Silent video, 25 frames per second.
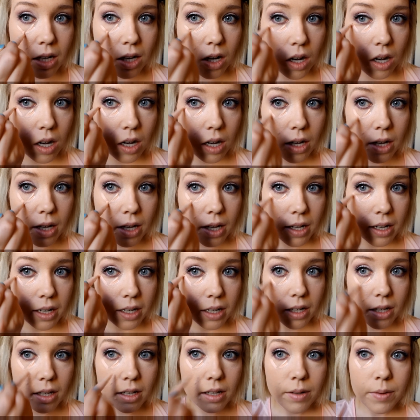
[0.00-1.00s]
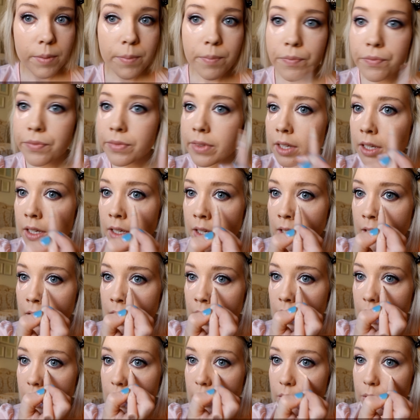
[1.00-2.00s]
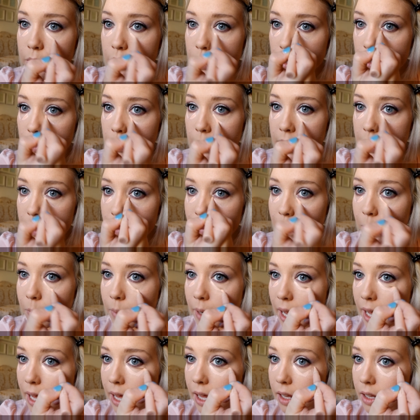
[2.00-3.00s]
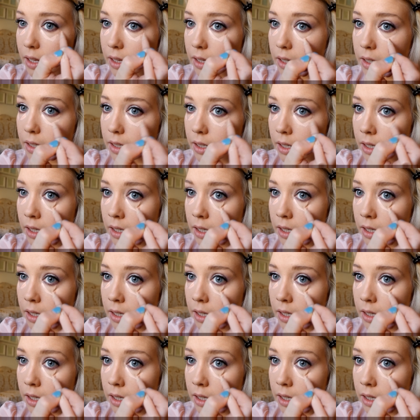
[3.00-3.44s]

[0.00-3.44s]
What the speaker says: on YouTube as well,